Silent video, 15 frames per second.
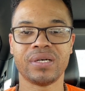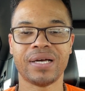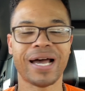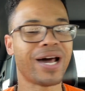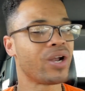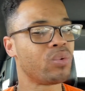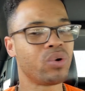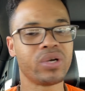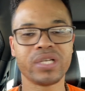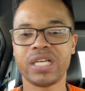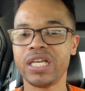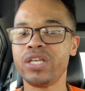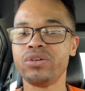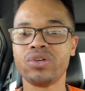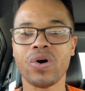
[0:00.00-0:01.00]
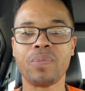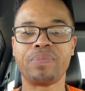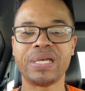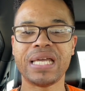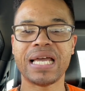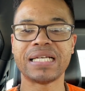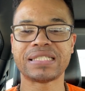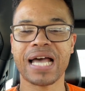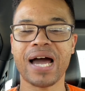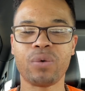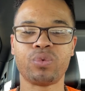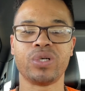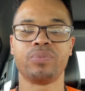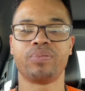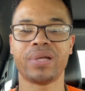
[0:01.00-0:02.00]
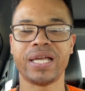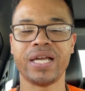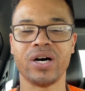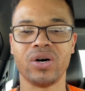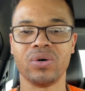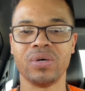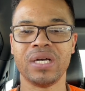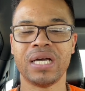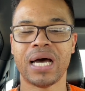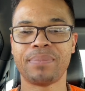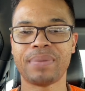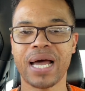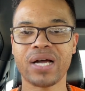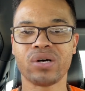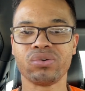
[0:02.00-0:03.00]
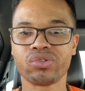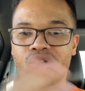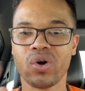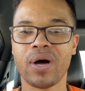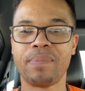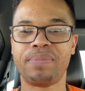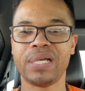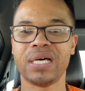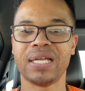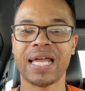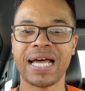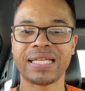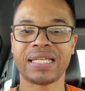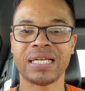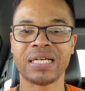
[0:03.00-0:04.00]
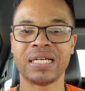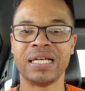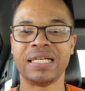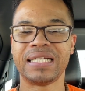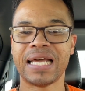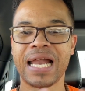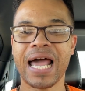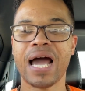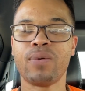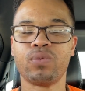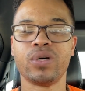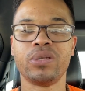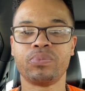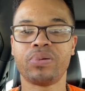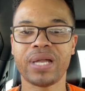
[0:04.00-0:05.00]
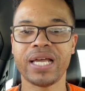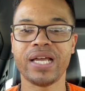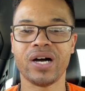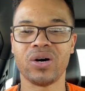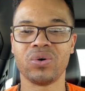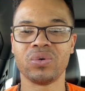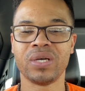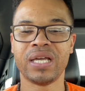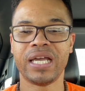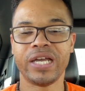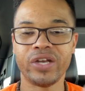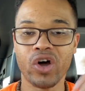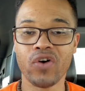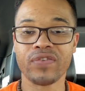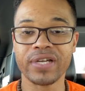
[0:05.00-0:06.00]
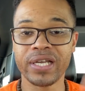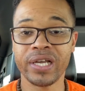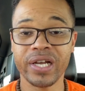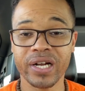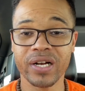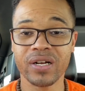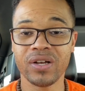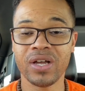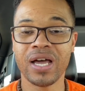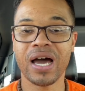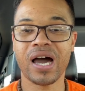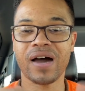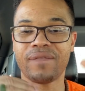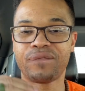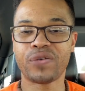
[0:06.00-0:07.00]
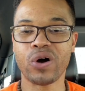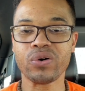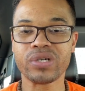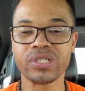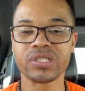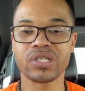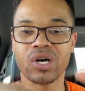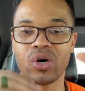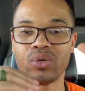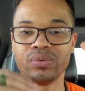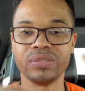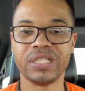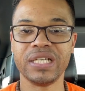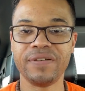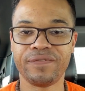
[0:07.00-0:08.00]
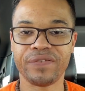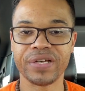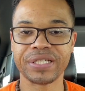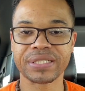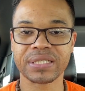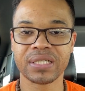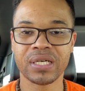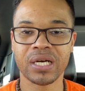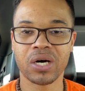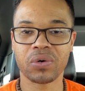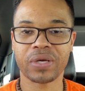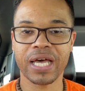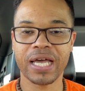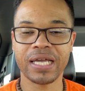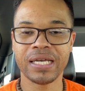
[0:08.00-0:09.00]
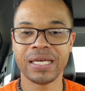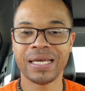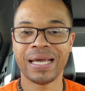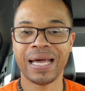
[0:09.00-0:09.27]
I don't want to give you no BS I wouldn't play on. I'm not going to throw a build out there that I wouldn't play on. And over here, I focus on defense. Okay.